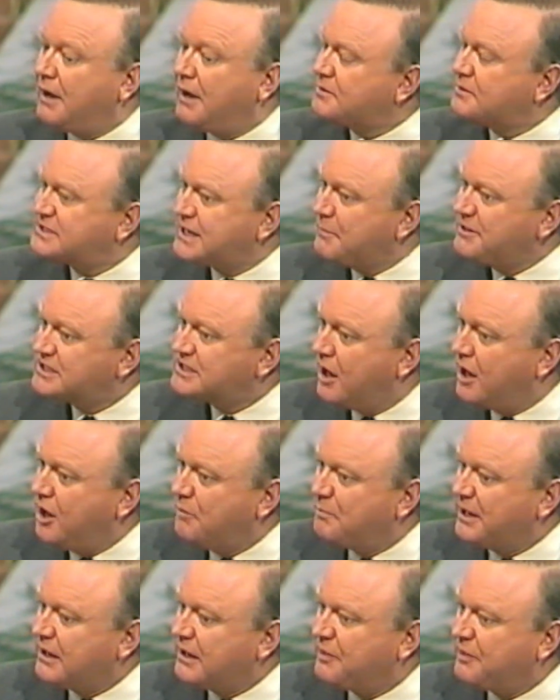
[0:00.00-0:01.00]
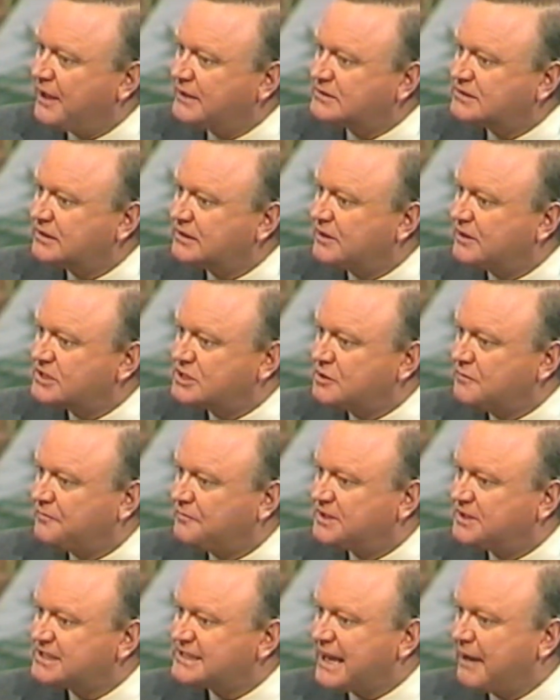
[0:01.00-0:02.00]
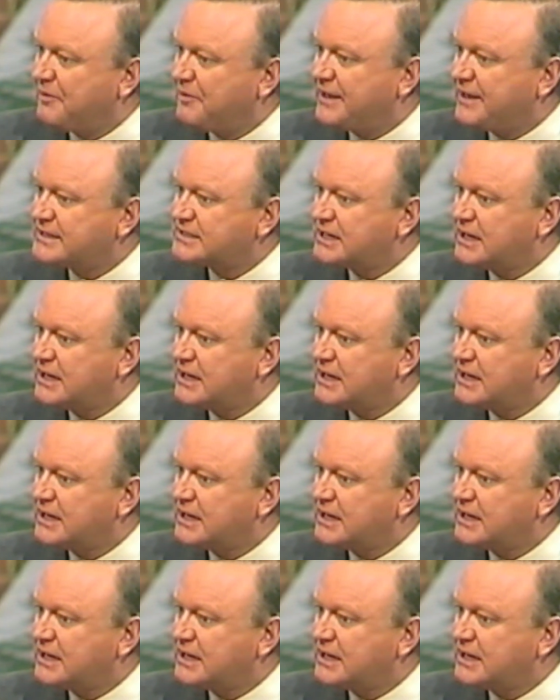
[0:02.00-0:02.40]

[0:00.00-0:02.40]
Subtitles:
Someone told me that you've discovered there's